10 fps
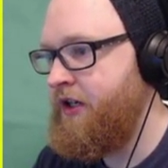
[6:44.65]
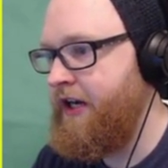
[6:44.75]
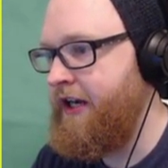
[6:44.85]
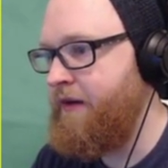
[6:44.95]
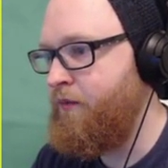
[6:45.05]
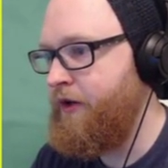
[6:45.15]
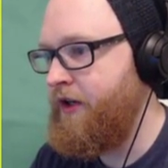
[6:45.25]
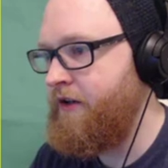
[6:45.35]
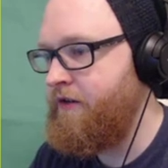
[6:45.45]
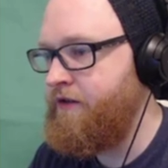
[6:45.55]
and then we're
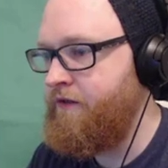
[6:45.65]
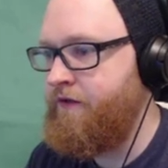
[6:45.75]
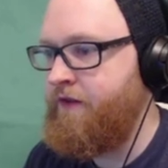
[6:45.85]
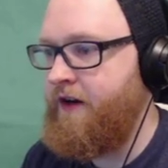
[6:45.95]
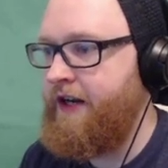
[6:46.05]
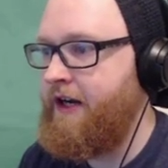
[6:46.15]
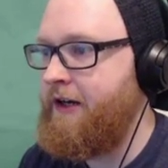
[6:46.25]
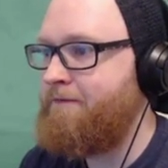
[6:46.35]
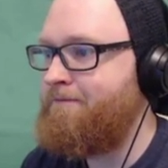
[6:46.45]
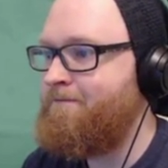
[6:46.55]
going to fling
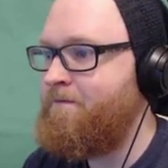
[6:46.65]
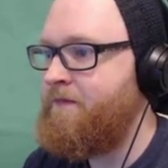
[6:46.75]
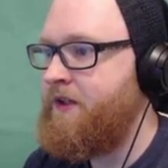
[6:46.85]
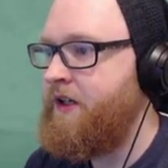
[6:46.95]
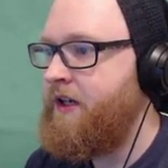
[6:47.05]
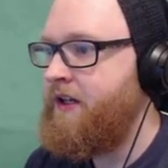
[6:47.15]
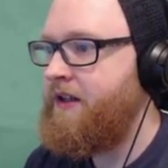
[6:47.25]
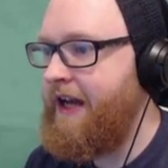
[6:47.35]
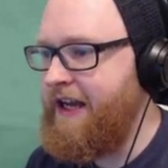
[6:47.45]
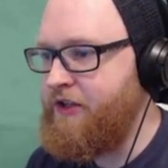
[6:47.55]
up.
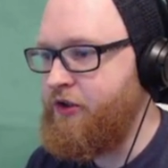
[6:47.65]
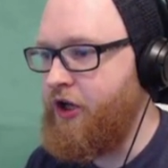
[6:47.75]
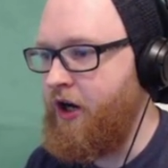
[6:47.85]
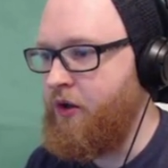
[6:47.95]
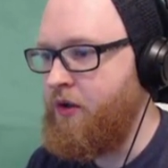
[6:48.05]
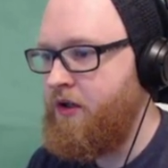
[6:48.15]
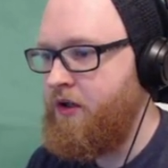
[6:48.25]
There you go.